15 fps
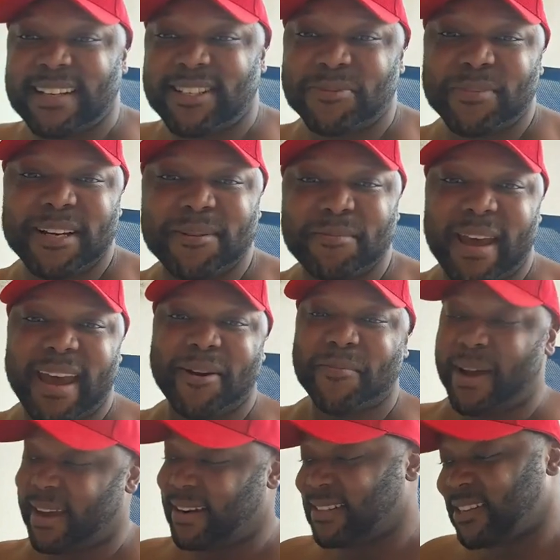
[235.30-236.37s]
say too much bad
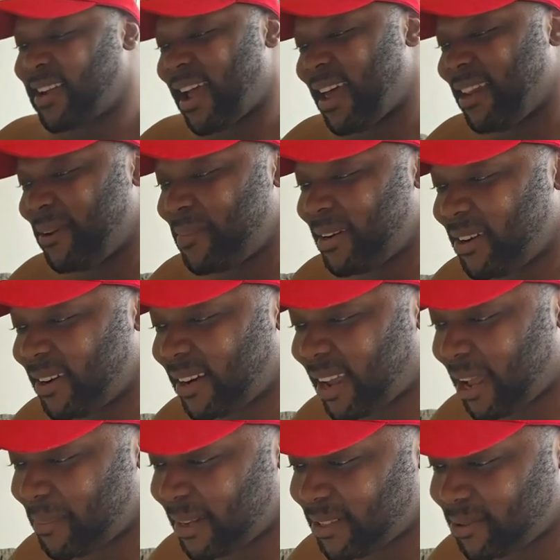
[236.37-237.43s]
about it. So y'all let me know in the
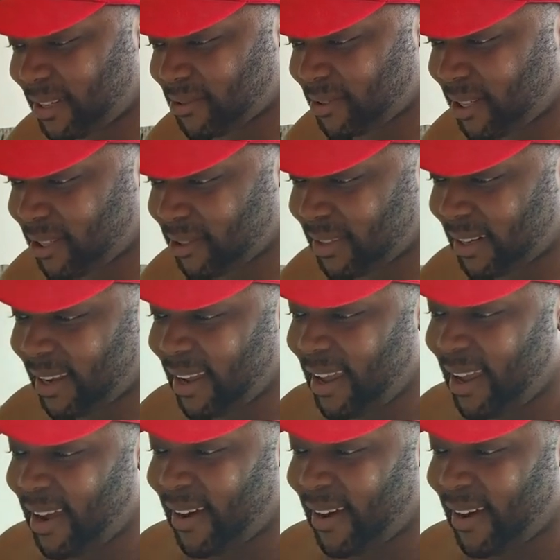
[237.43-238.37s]
comments what's wrong with it.